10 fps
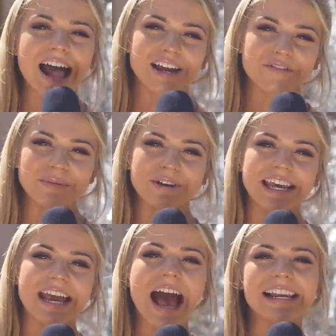Hello
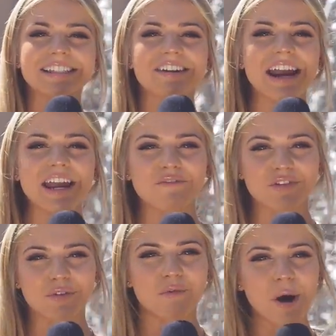everybody, Alex Gray here for
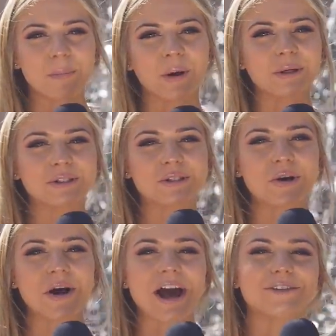the World Poker
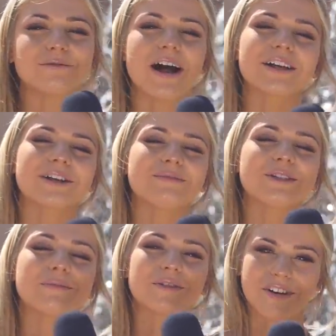Tour and welcome
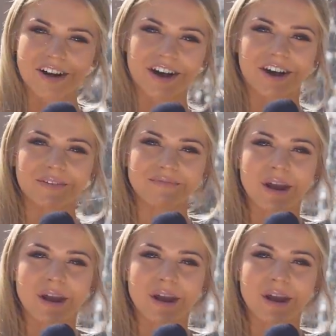to Morocco.